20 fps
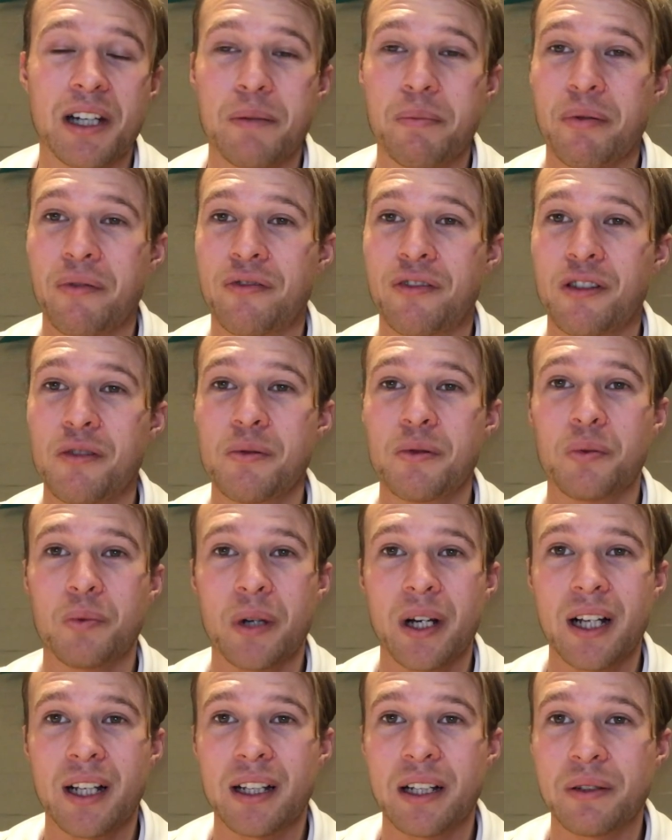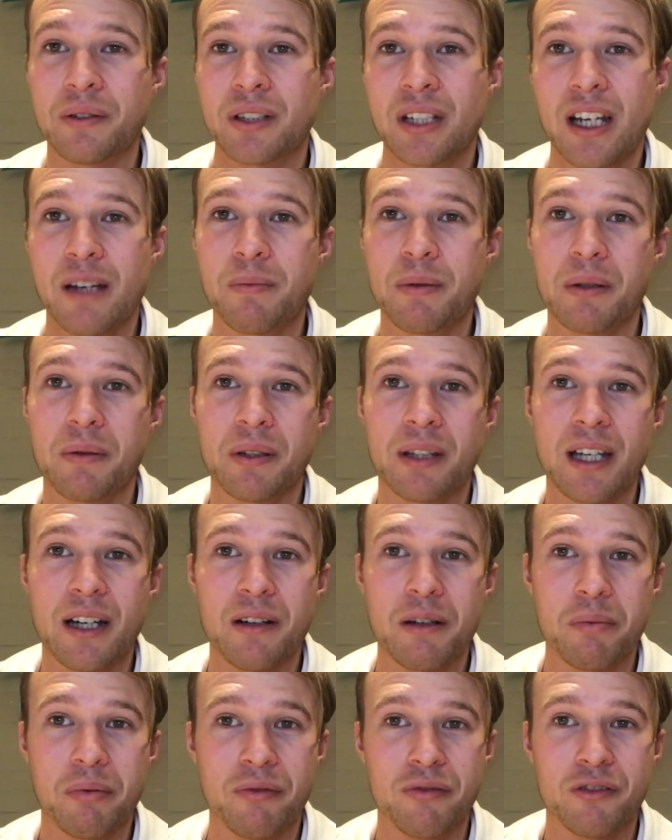I performed well. I was happy with
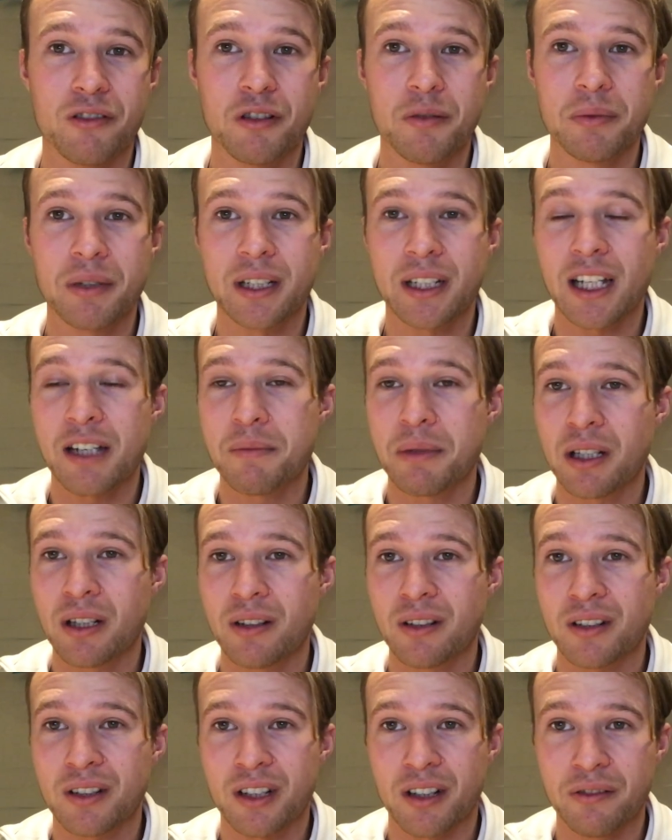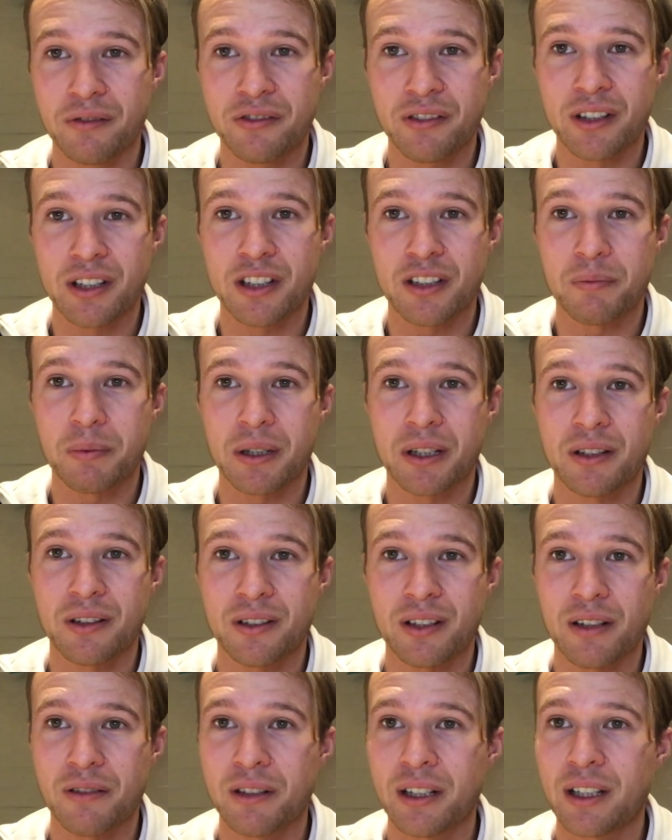how I performed. It gave me a lot of confidence
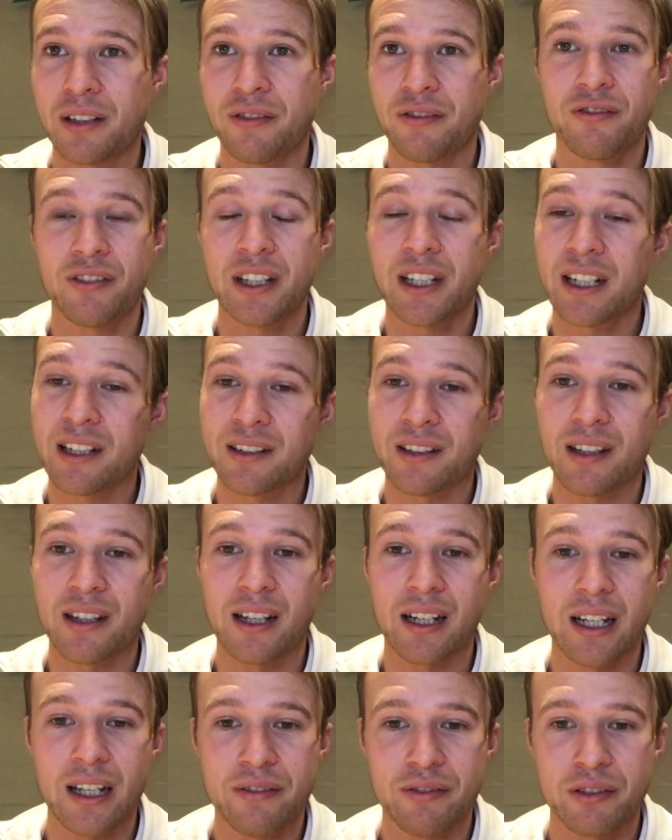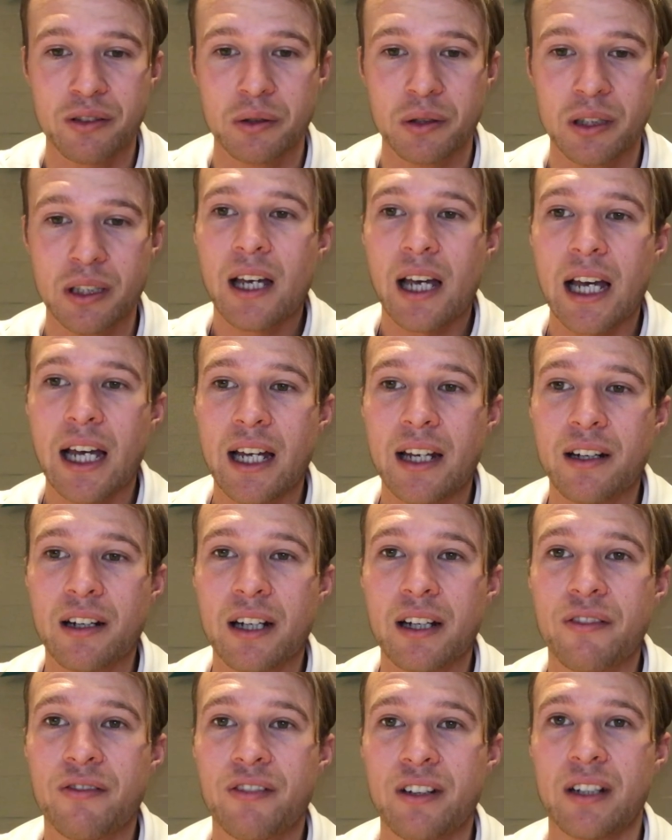because I really fit into the level and
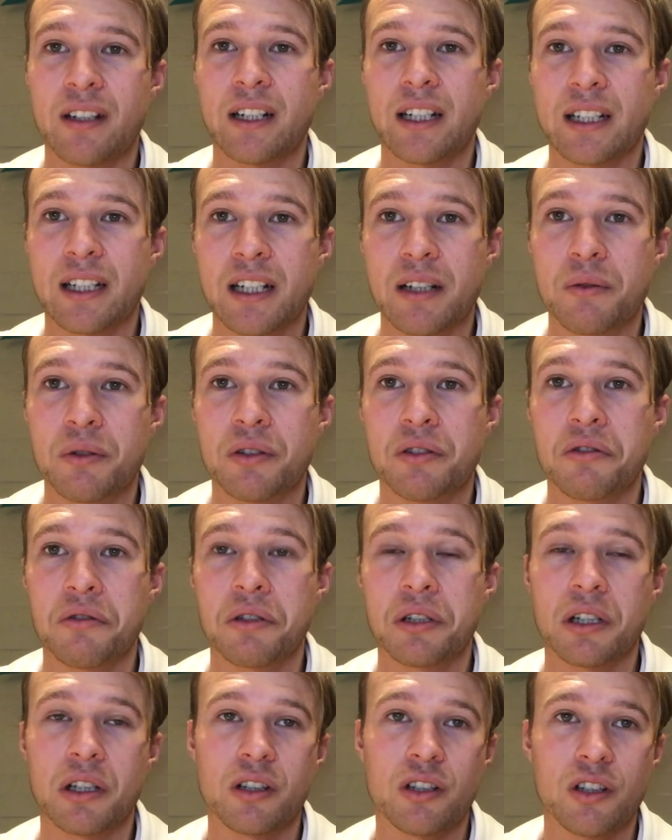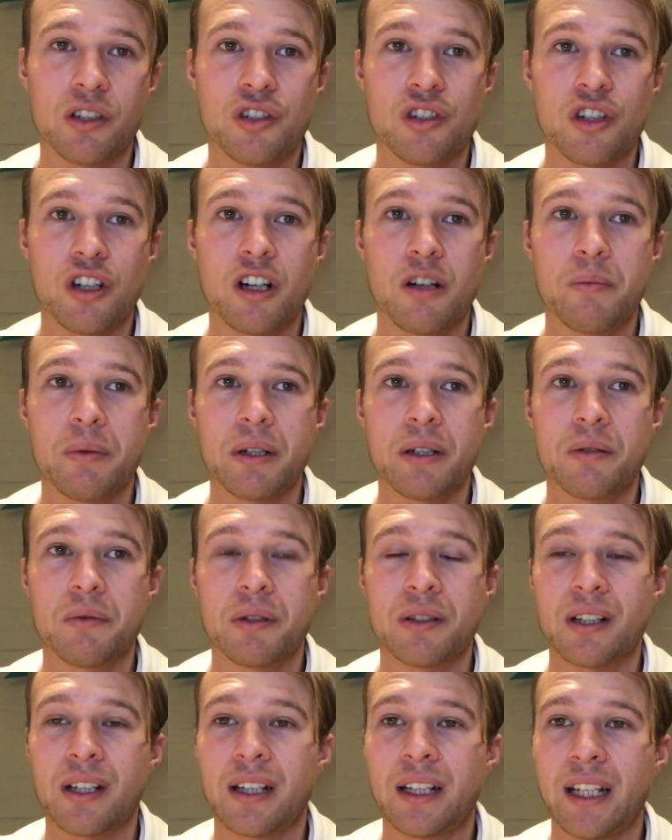I felt like I was doing a good job and
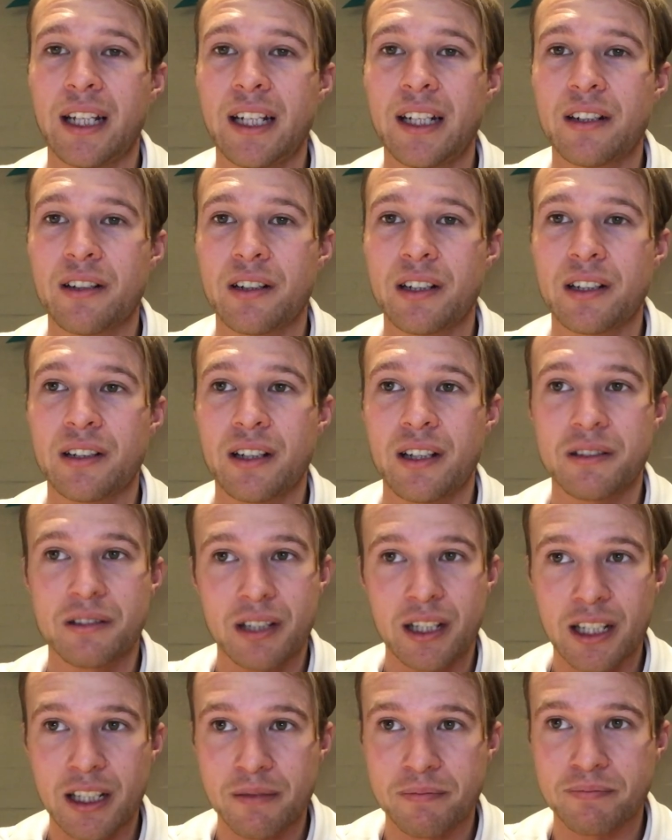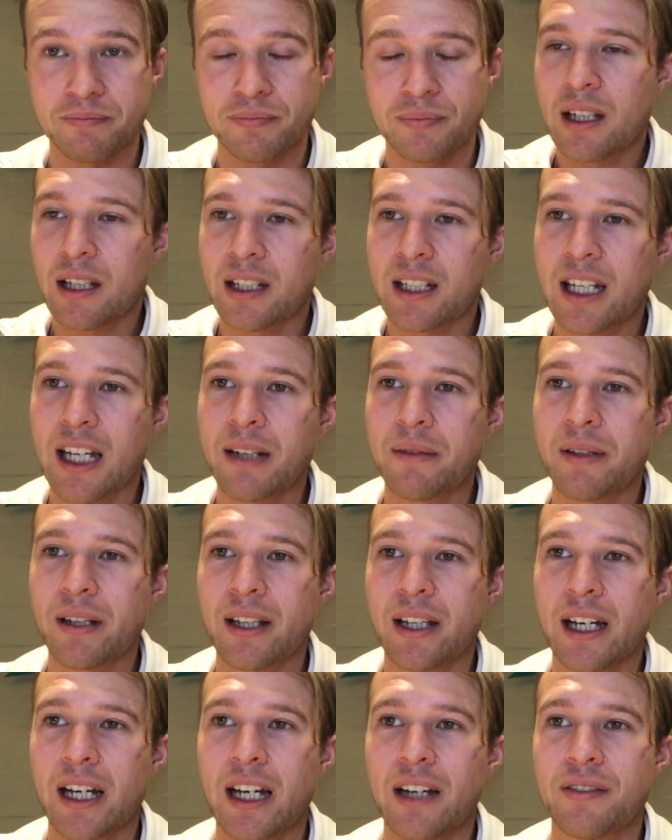was a leader in the team. It came to
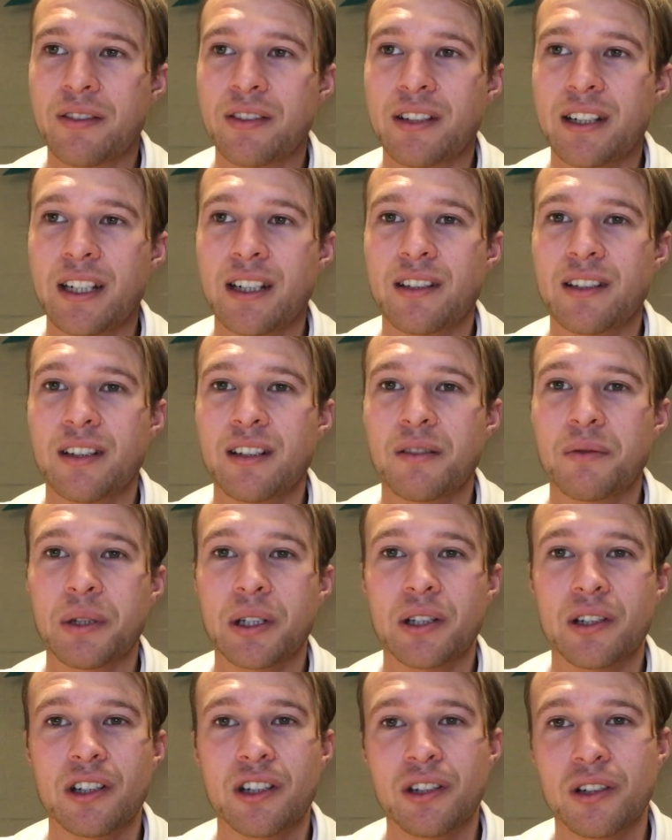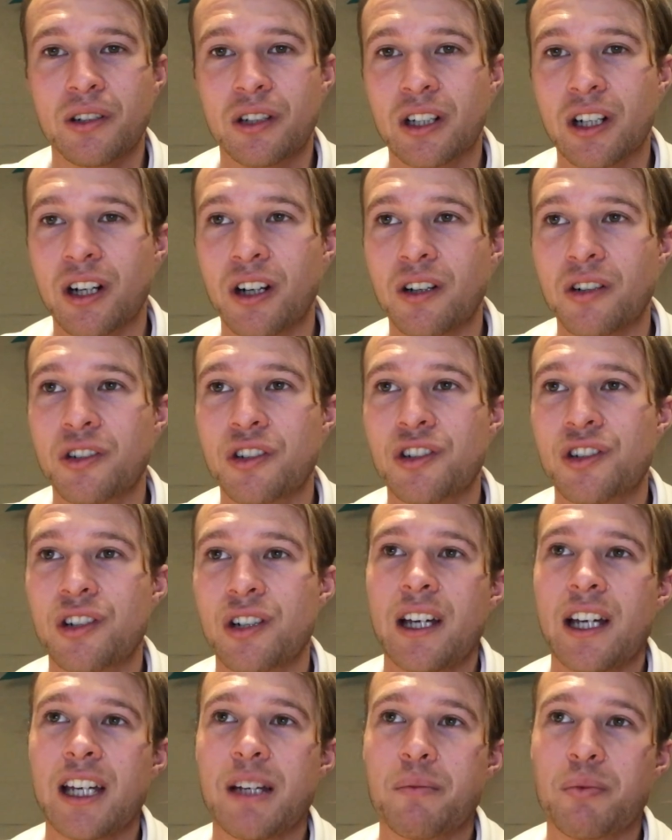the half season. We got a new coach.
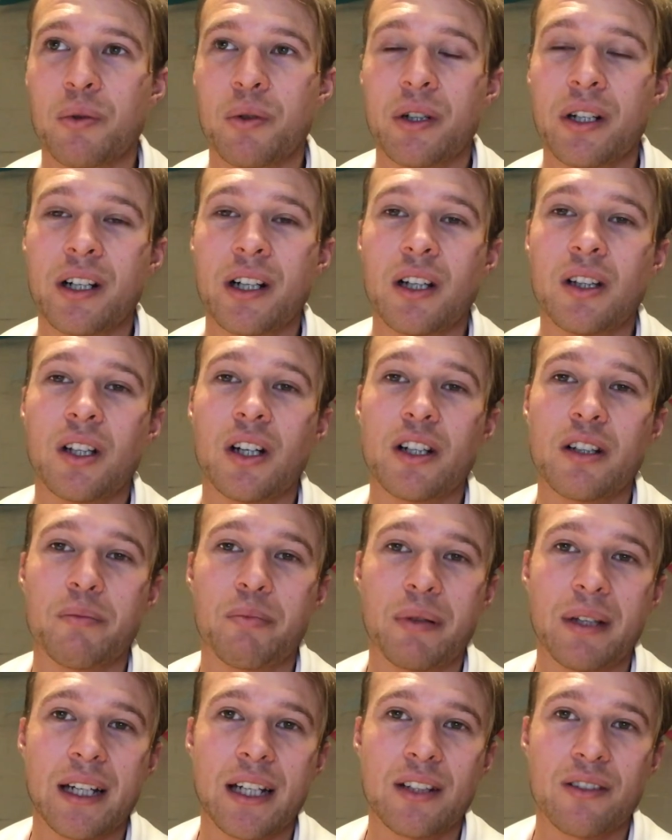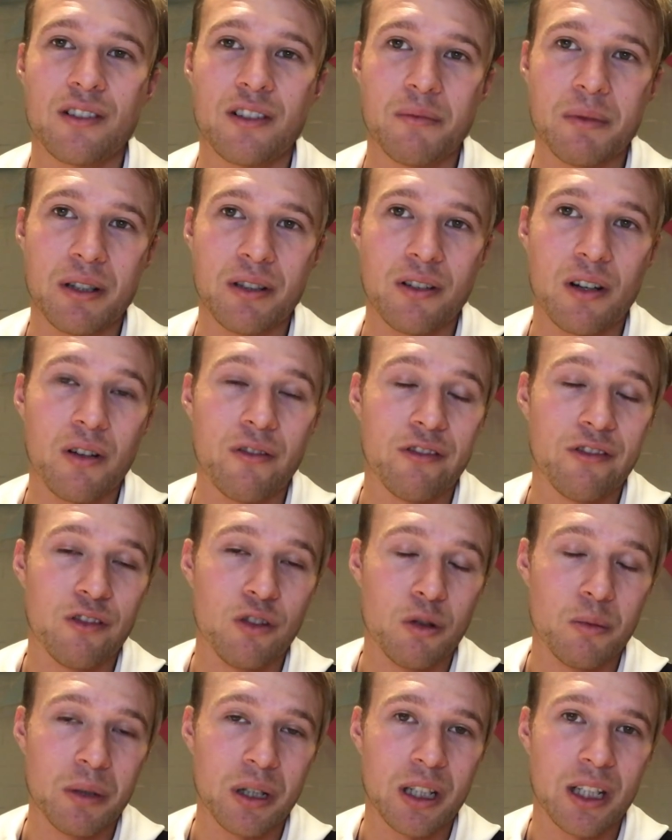He brought in a lot of players from his
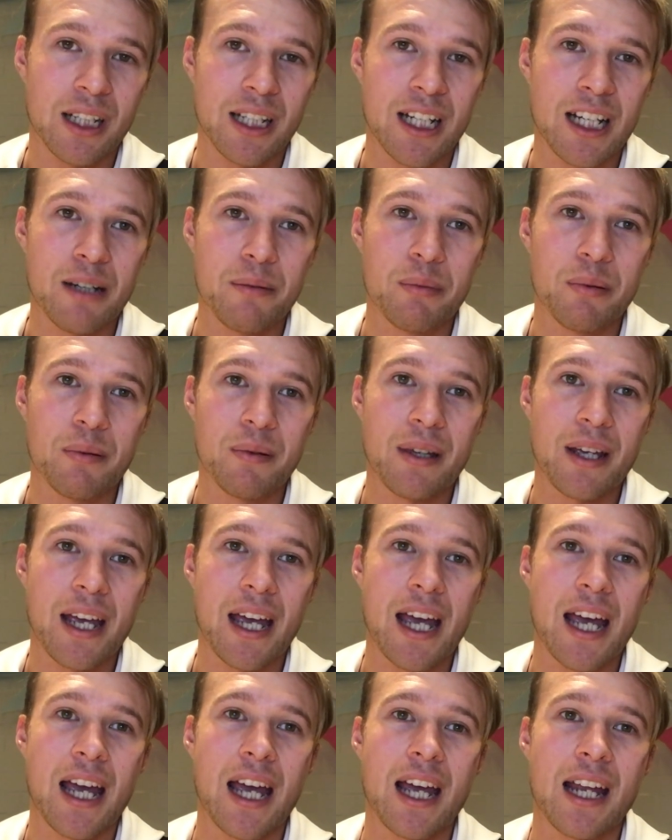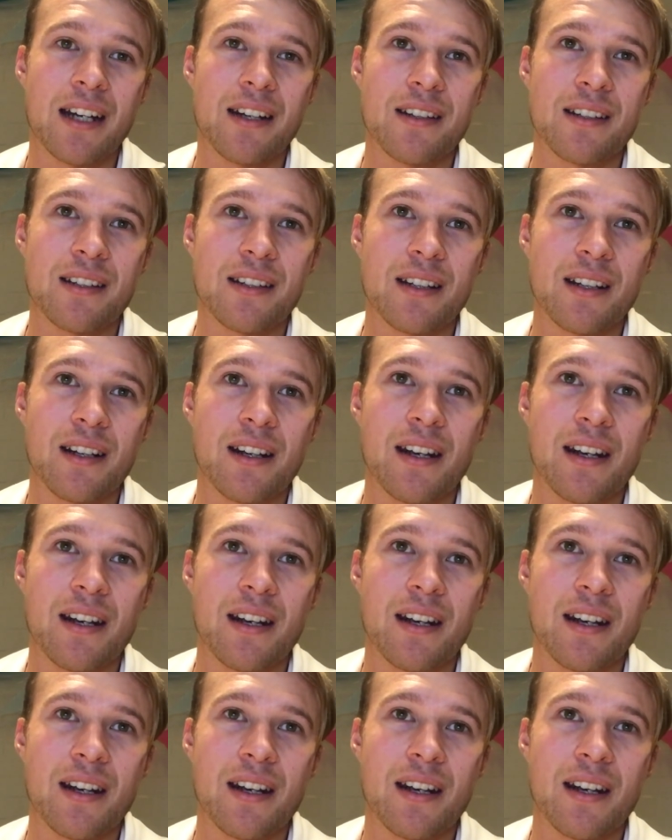former club and